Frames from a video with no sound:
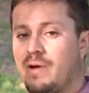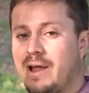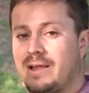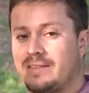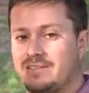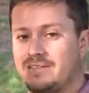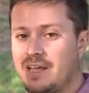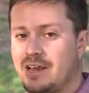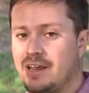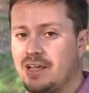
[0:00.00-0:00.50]
right
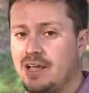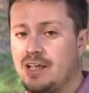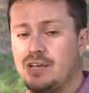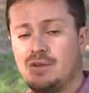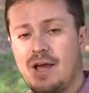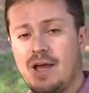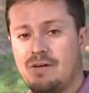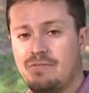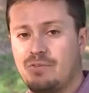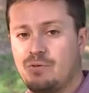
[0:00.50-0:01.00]
setting and you
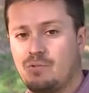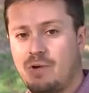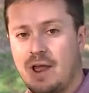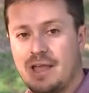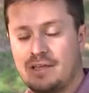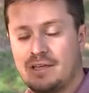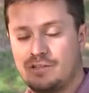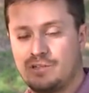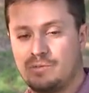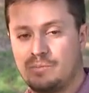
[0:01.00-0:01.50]
have the
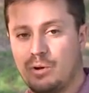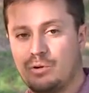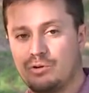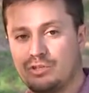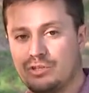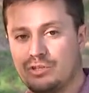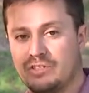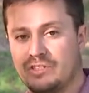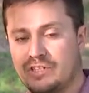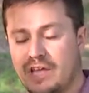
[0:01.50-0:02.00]
right
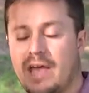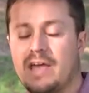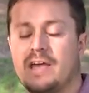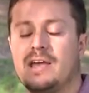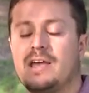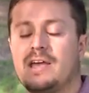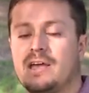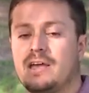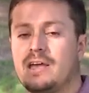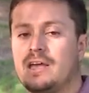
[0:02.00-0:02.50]
exposure set
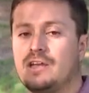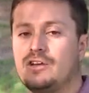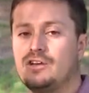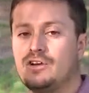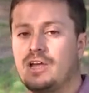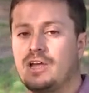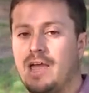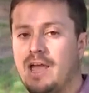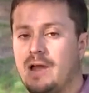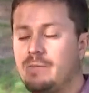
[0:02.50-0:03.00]
in your
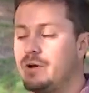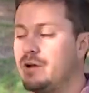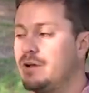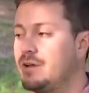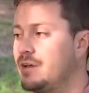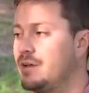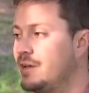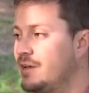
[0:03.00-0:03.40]
camera.